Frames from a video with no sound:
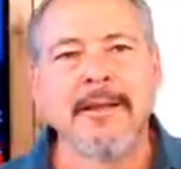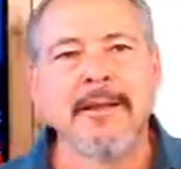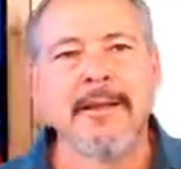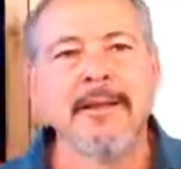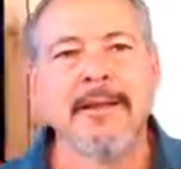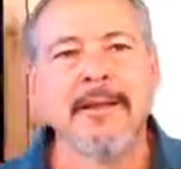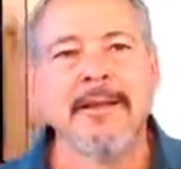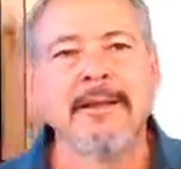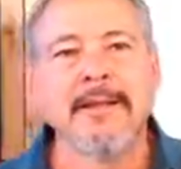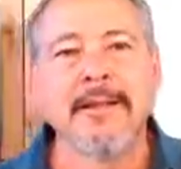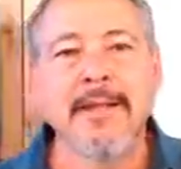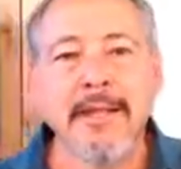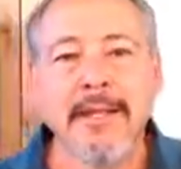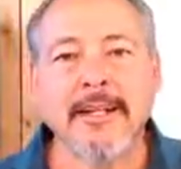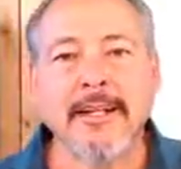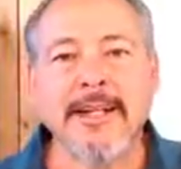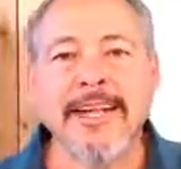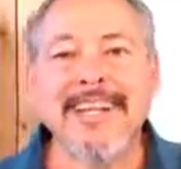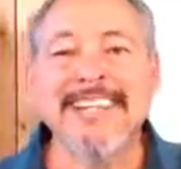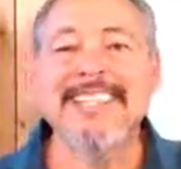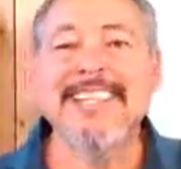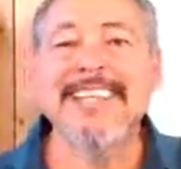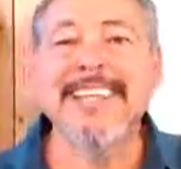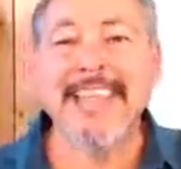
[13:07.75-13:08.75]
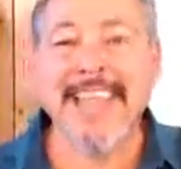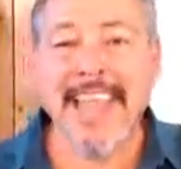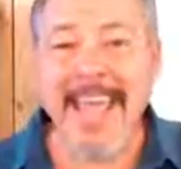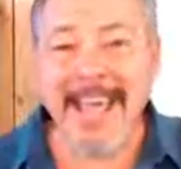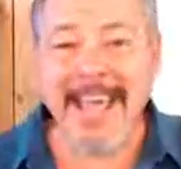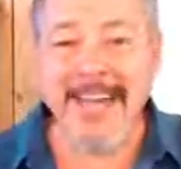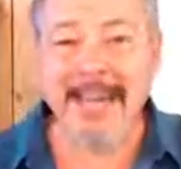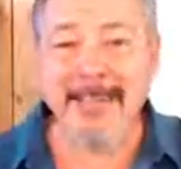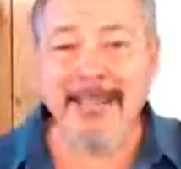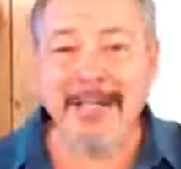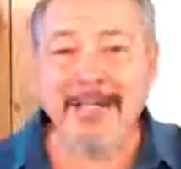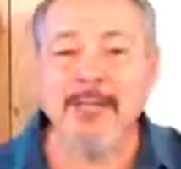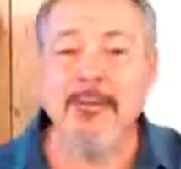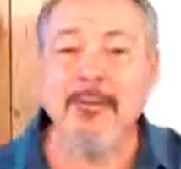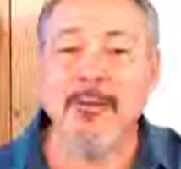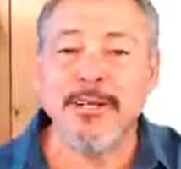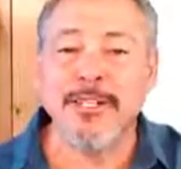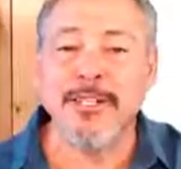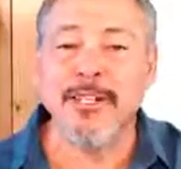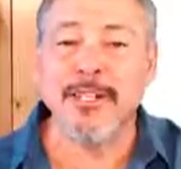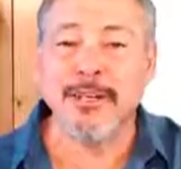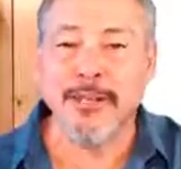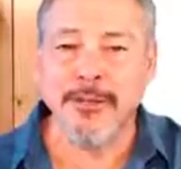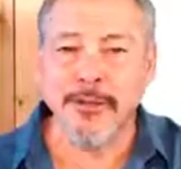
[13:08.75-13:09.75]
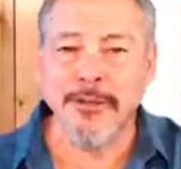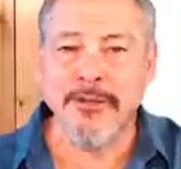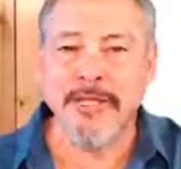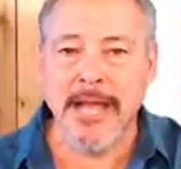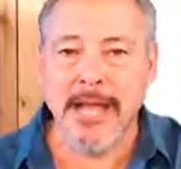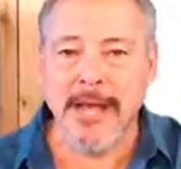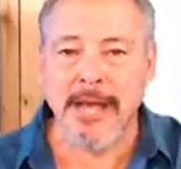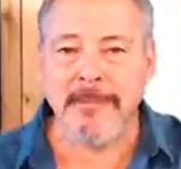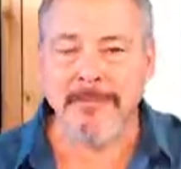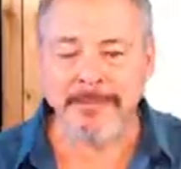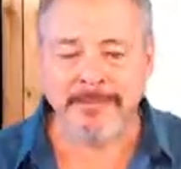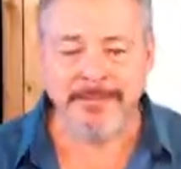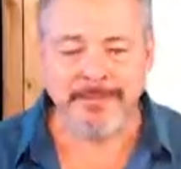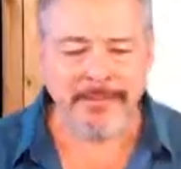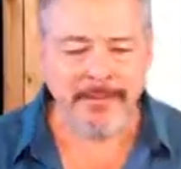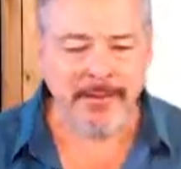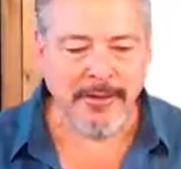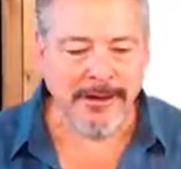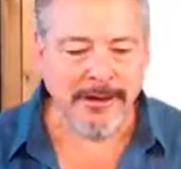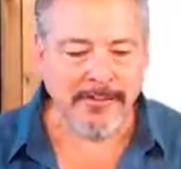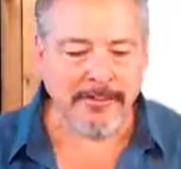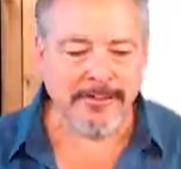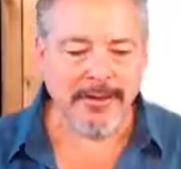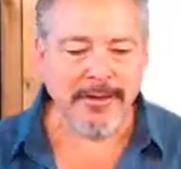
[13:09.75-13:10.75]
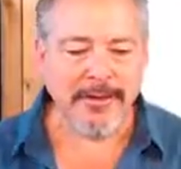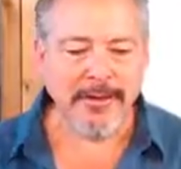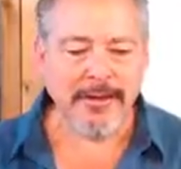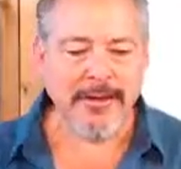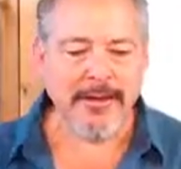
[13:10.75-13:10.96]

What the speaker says: legalizing cannabis, which includes hemp, right?